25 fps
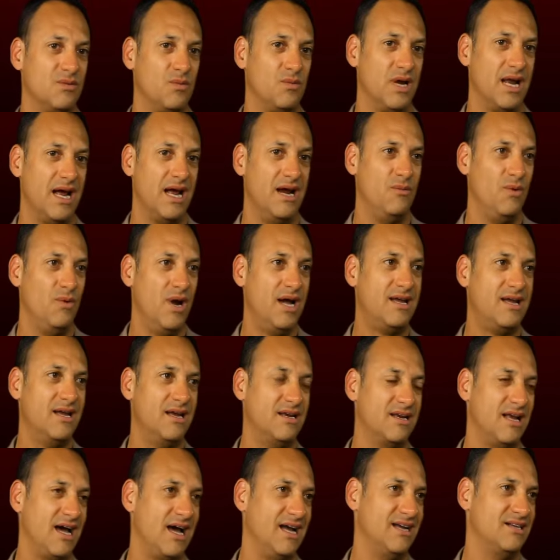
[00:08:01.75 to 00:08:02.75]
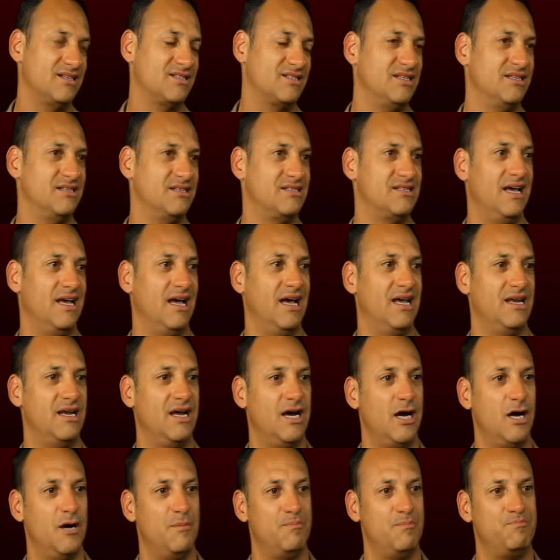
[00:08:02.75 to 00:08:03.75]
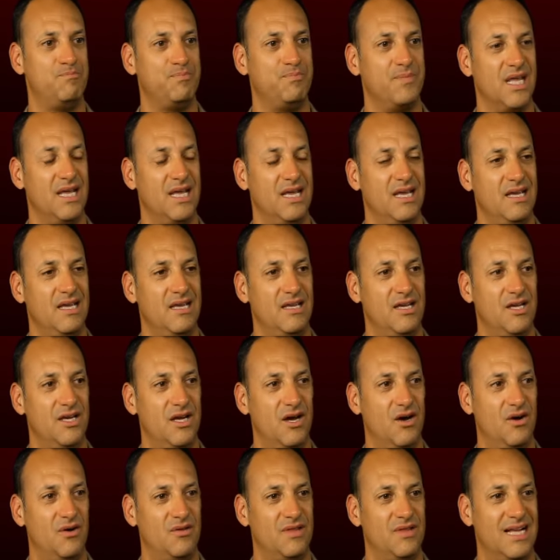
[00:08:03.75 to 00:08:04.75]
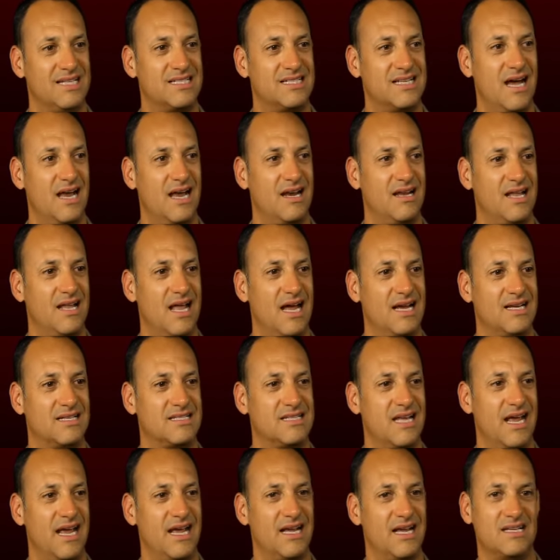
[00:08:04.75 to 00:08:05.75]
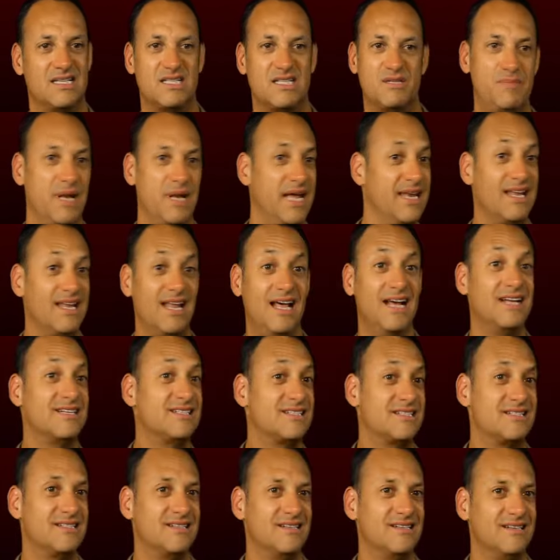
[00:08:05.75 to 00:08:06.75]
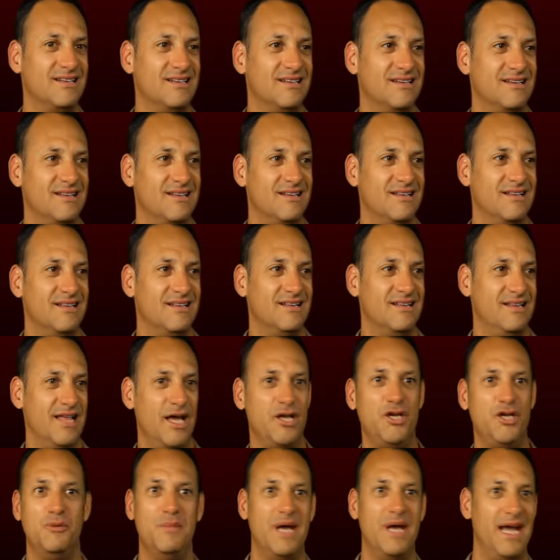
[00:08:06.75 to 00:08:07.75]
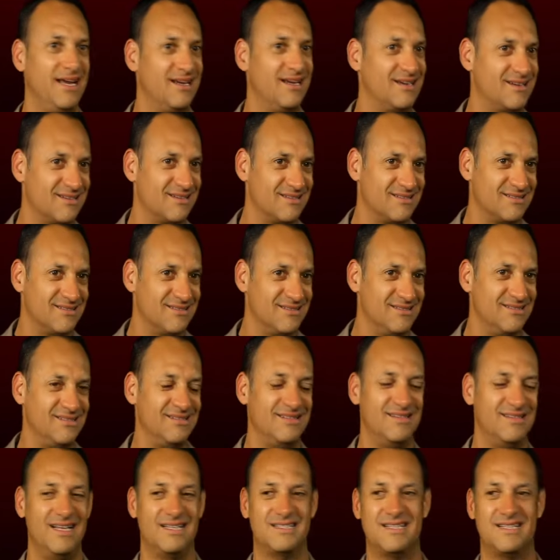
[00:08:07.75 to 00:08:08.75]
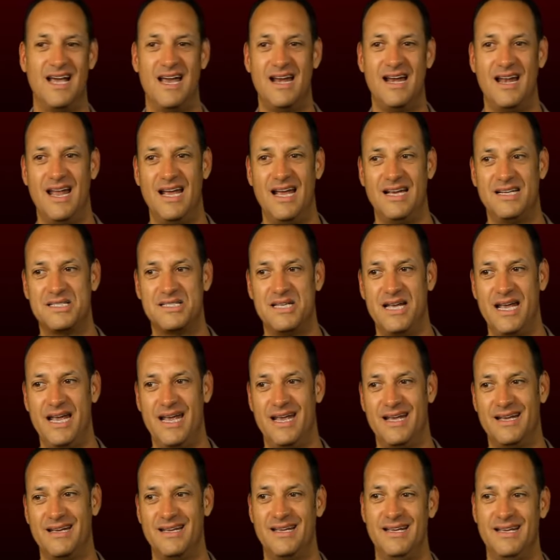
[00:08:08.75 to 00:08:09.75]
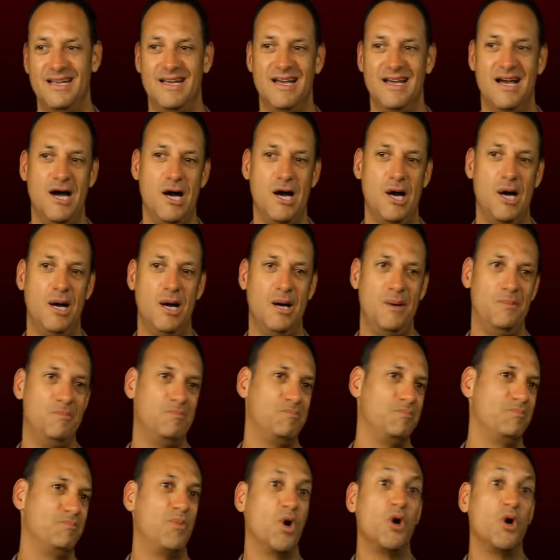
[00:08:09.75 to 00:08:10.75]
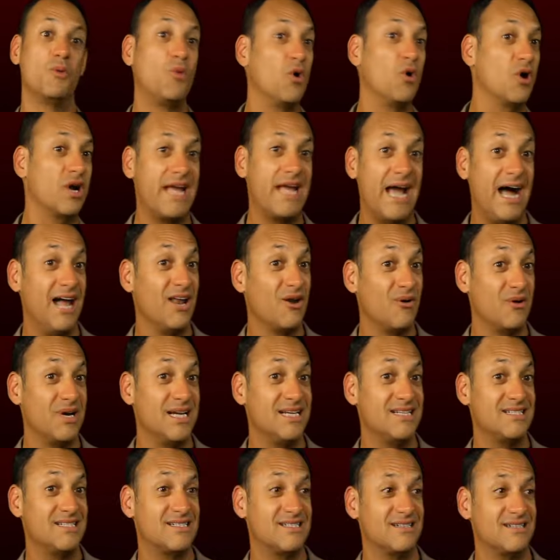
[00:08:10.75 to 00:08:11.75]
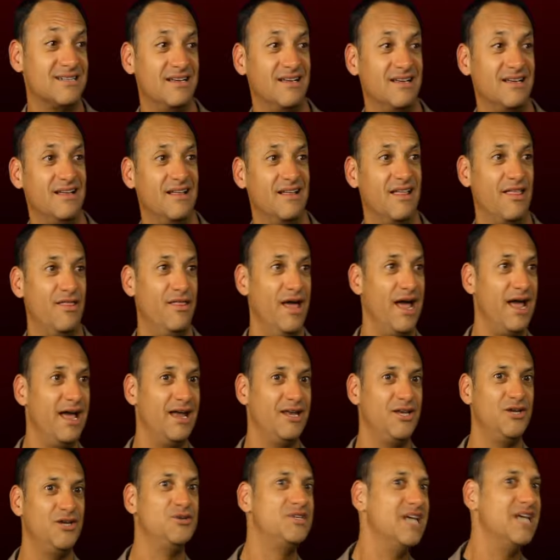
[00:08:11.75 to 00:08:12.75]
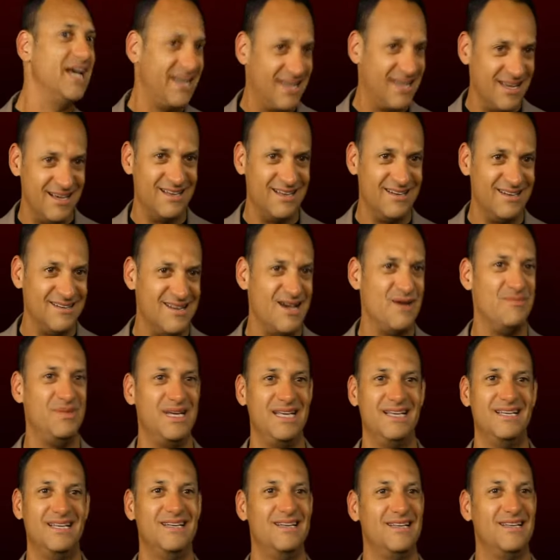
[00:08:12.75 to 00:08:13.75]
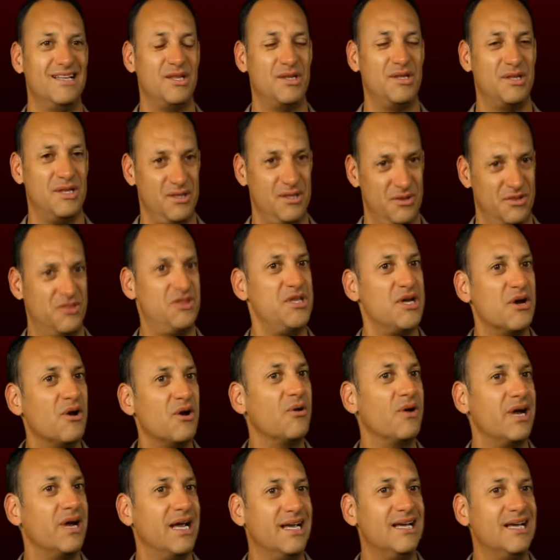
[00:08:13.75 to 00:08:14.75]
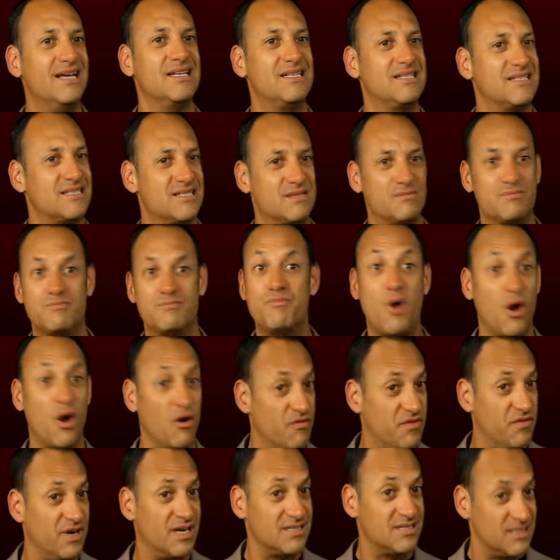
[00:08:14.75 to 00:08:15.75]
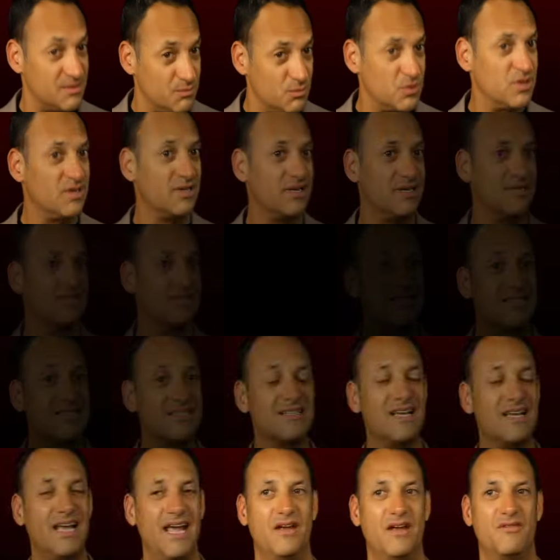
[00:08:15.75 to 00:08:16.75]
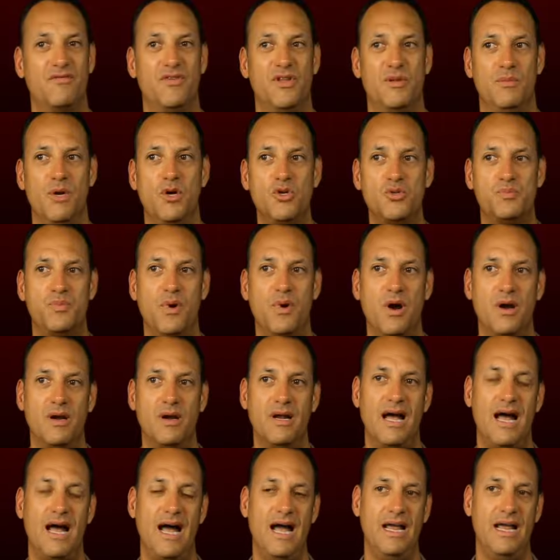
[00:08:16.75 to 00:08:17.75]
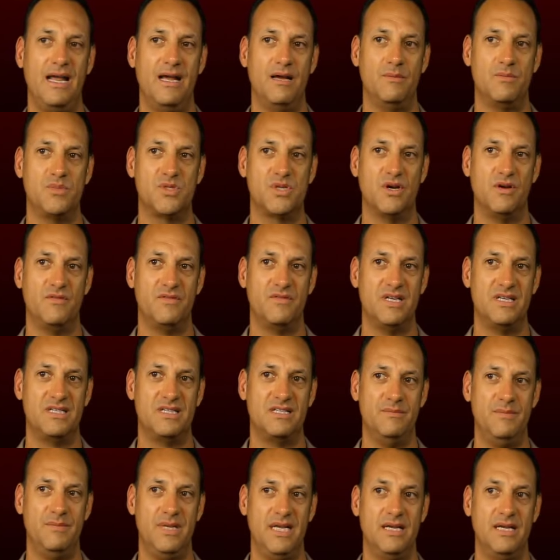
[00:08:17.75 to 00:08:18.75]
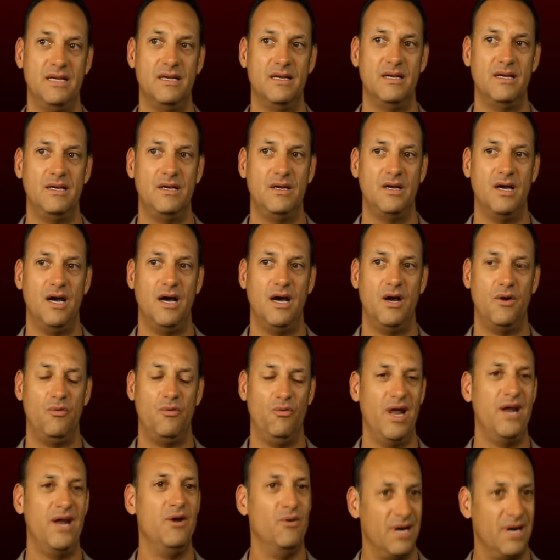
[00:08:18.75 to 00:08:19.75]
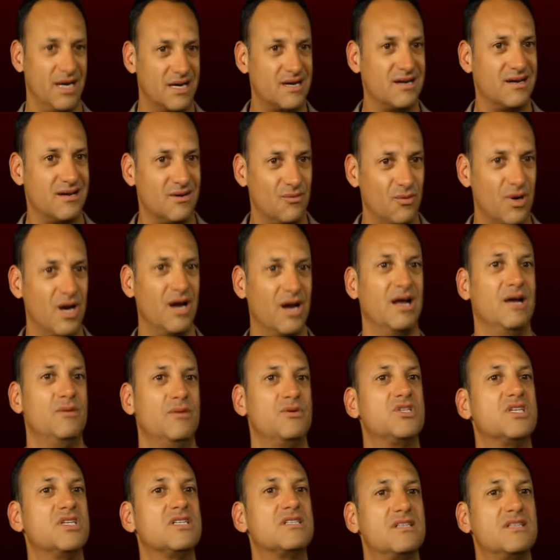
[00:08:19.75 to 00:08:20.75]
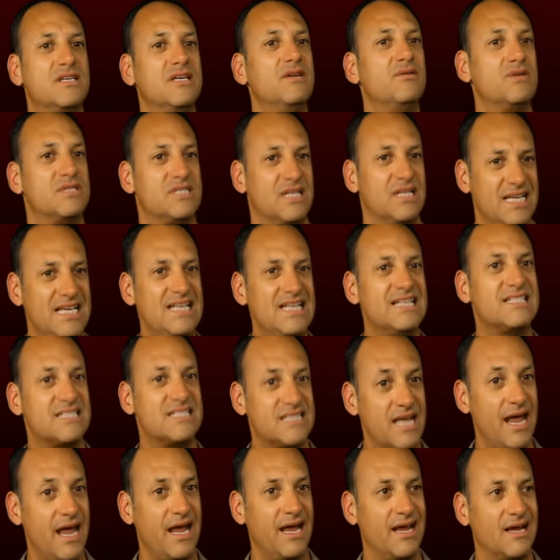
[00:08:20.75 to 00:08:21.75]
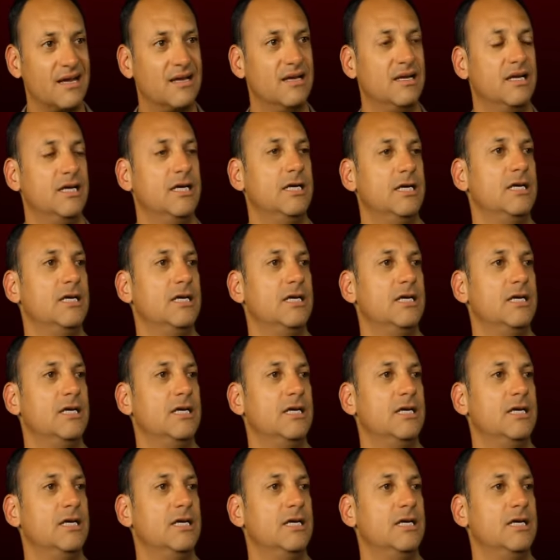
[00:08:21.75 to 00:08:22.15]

And what I recognized is that, um, you know, that's kind of like saying, spend less than you make. That's kind of like saying um, burn more calories than you take in. I mean, in theory, it's perfect and brilliance. And for the most part, I observed it to be uh, rhetoric, where it was just, you know, it was a neat saying.